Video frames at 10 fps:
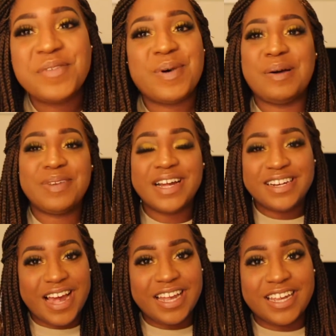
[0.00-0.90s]
But I'm like,
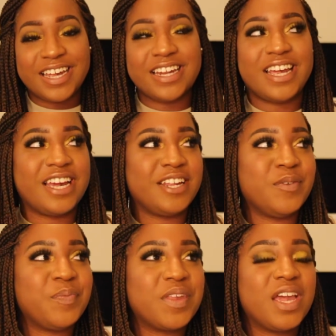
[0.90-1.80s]
not yet, daddy.
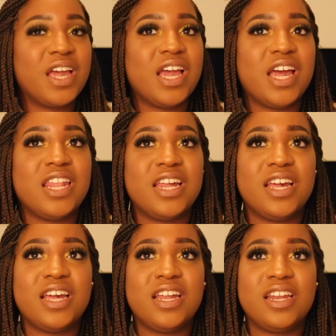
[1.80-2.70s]
And
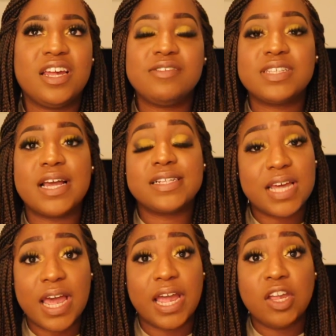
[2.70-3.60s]
then he was like,
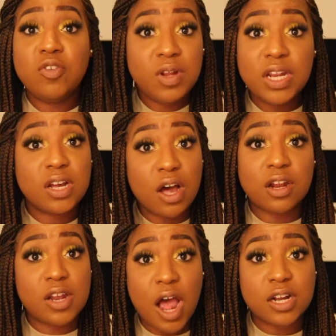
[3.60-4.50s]
Tay, you need to
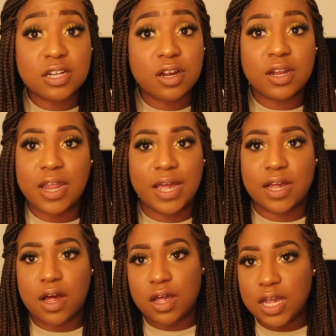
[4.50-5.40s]
call a doctor.
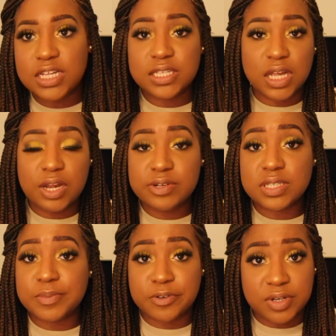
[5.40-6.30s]
Like, he was
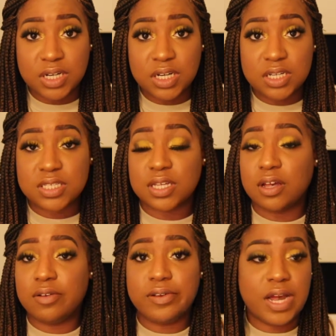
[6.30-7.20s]
a Marine,
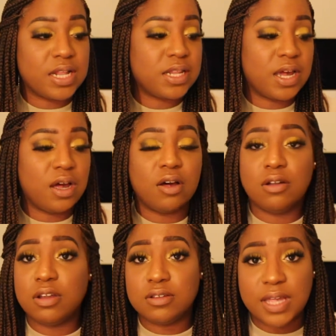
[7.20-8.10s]
so he got that
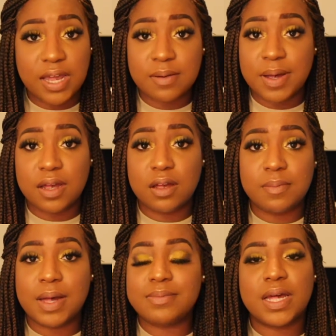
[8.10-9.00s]
whole little thing about
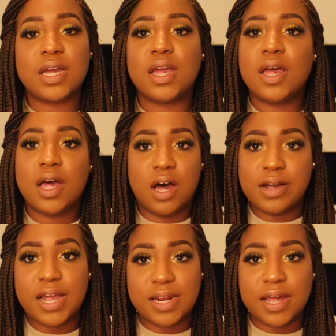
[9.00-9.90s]
him. I'm like,
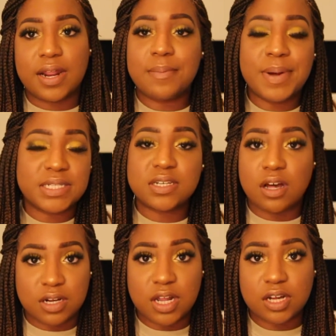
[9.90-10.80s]
okay, daddy, I'm about to
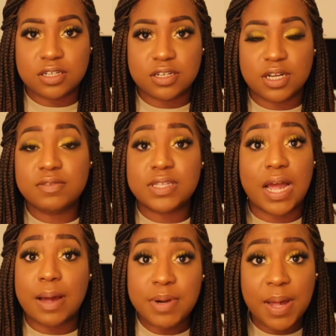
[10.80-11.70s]
call the doctor. And he was like,
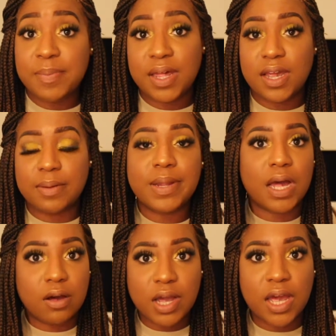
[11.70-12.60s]
I'm not playing. I'm
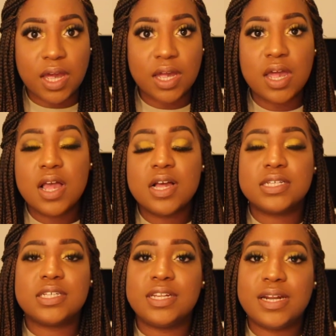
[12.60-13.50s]
like, okay.
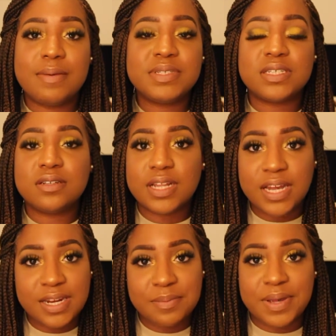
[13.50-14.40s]
So then I'm still
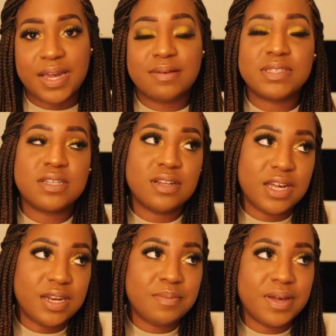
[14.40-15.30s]
laying in bed.
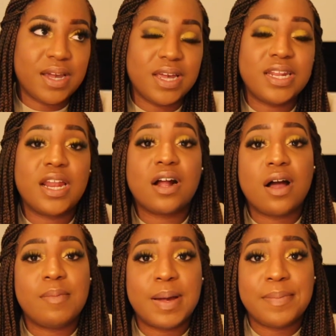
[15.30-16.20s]
And then I
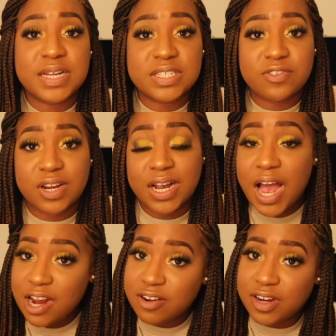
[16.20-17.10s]
call my best friend,
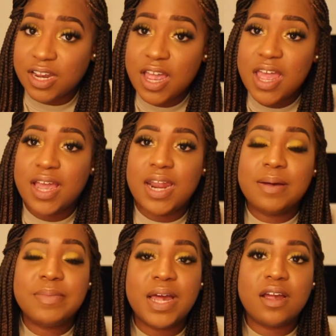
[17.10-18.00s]
Cochran. And
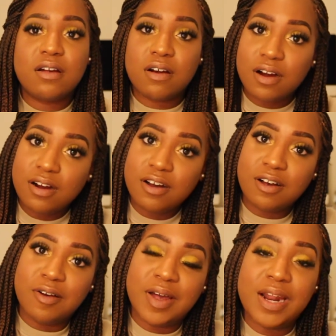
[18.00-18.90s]
I'm like,
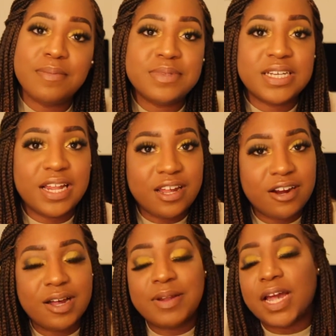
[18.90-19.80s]
girl. And I'm telling
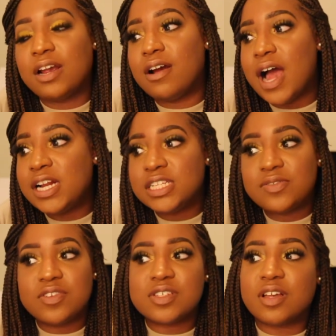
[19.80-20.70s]
her, I'm like, girl, I just
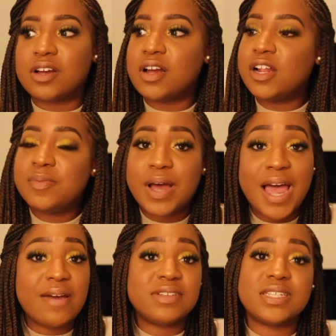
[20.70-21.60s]
feel so uncomfortable. I
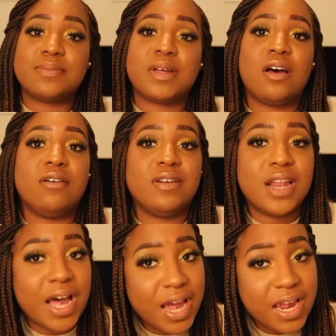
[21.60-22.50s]
haven't slept all
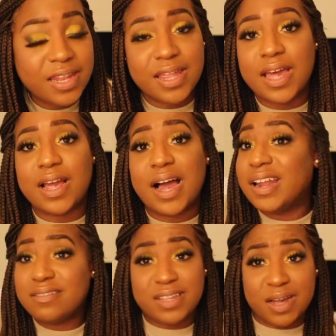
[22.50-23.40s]
night. Like,
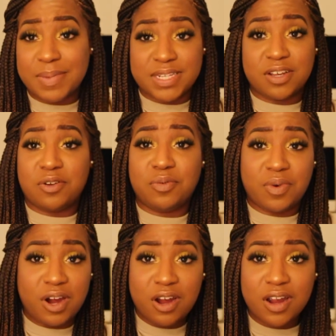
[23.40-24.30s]
I don't think I'm about to go to
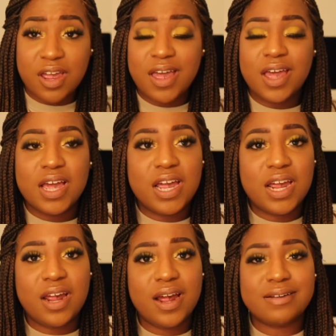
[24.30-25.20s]
work.
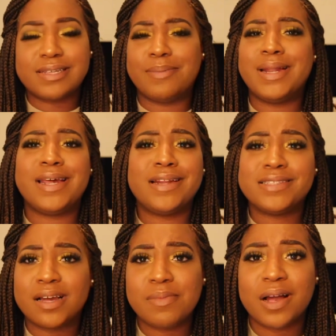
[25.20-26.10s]
And I was like, my daddy
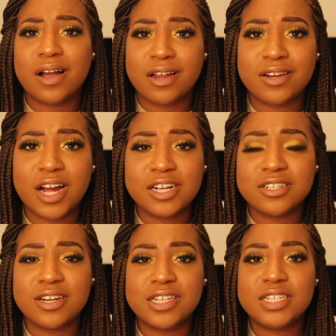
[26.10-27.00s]
talking about call the
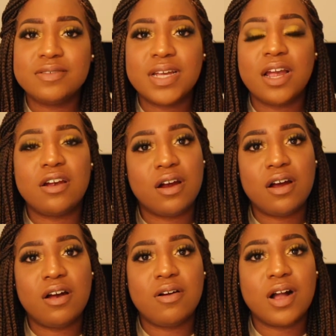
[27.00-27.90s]
doctor. And she was like,
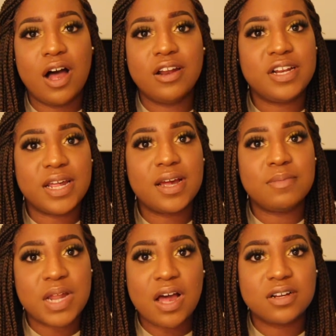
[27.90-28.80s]
girl, call the damn
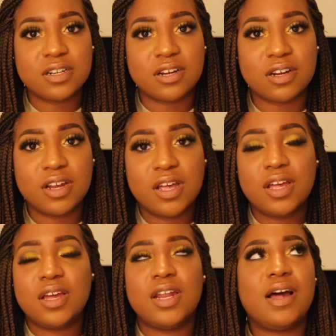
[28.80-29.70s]
doctor.
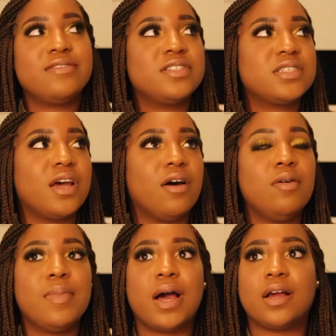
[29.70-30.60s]
And I was just like,
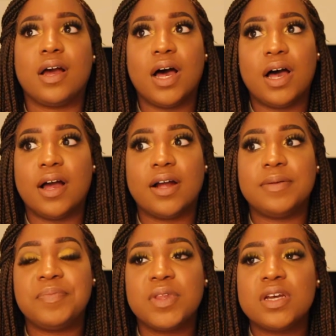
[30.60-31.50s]
oh my
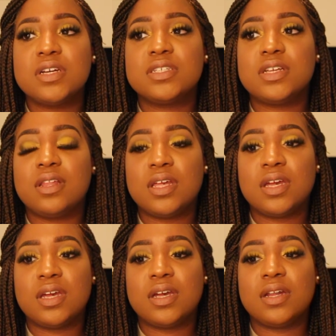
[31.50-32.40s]
God. So
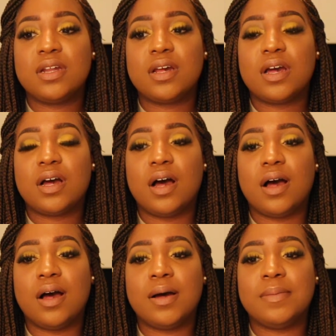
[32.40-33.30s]
then
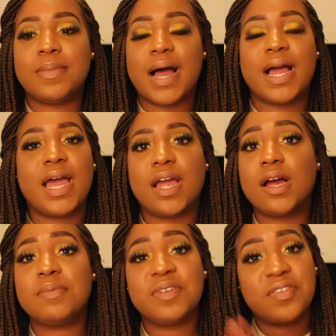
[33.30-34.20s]
I hang
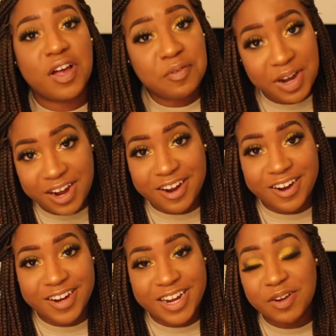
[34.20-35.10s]
up the phone with
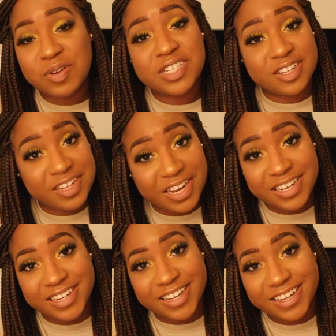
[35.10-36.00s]
her, and what y'all think I
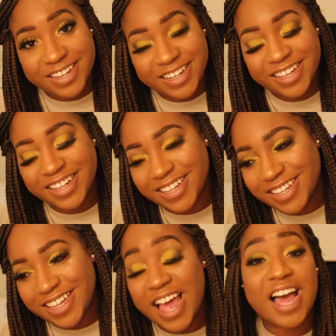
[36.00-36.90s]
did?
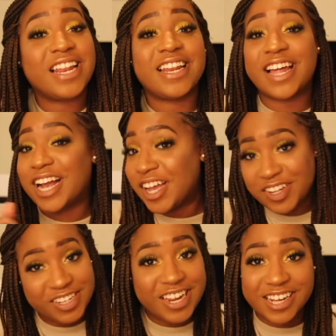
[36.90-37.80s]
I did not
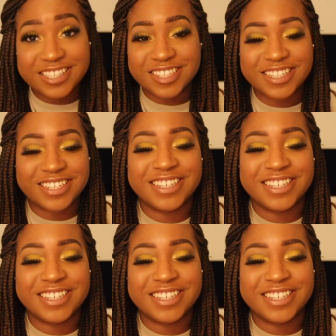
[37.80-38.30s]
call the doctor.